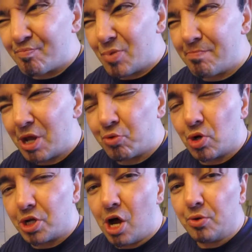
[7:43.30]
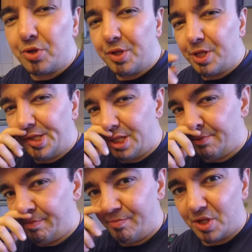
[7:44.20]
It might work out, the
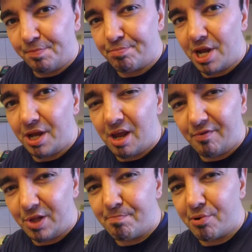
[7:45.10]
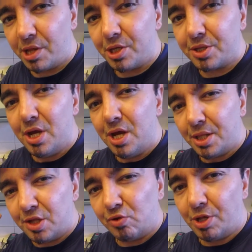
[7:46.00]
cinnamon is pre heavily pregnant,
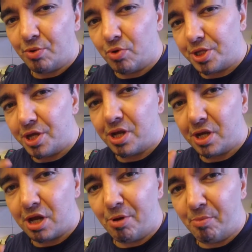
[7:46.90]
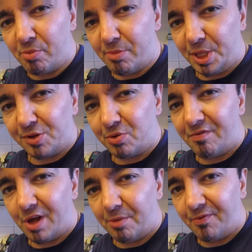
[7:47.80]
this one will take a couple more months to
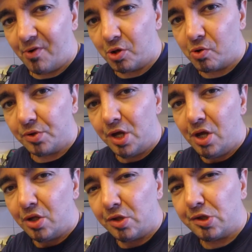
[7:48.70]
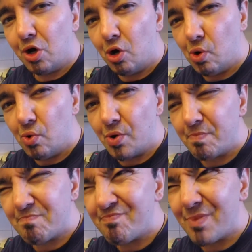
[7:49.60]
develop follicles, so
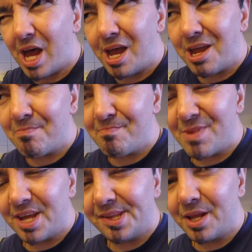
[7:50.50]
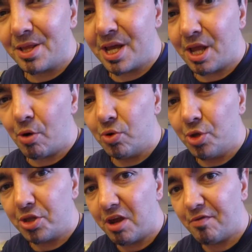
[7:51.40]
I am guessing that I will
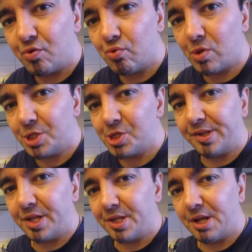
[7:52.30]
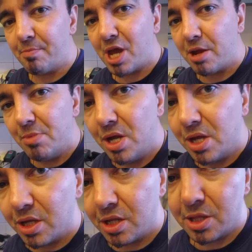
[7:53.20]
not have two clutches at the same time
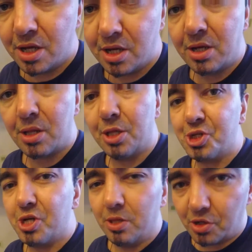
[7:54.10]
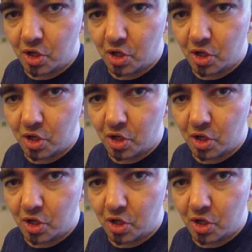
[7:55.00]
in the clutch killer